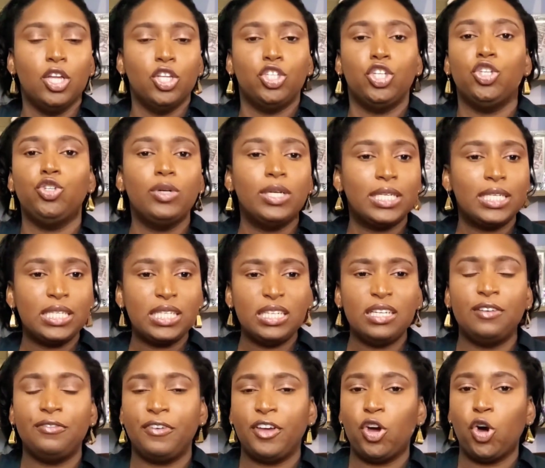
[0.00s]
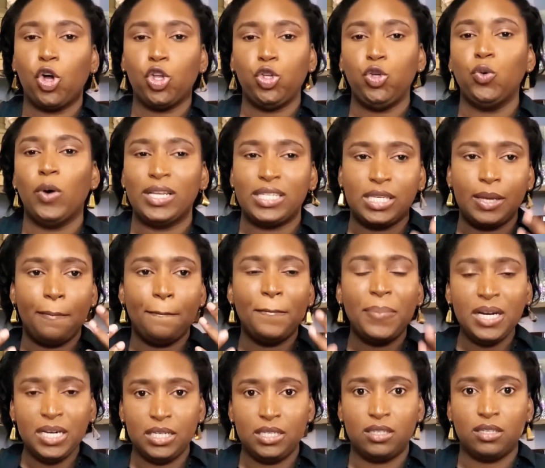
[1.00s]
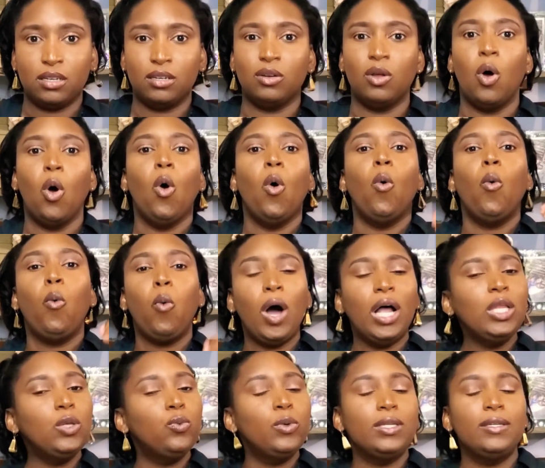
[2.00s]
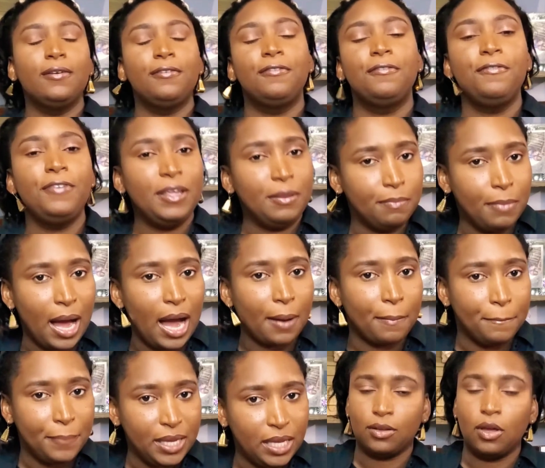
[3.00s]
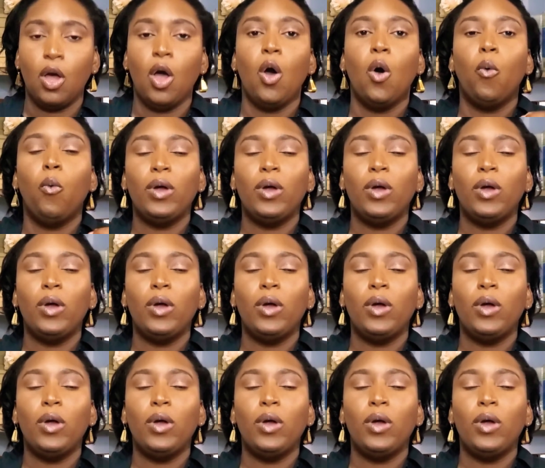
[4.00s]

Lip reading: to do a survey on you as a person, what would the feedback be?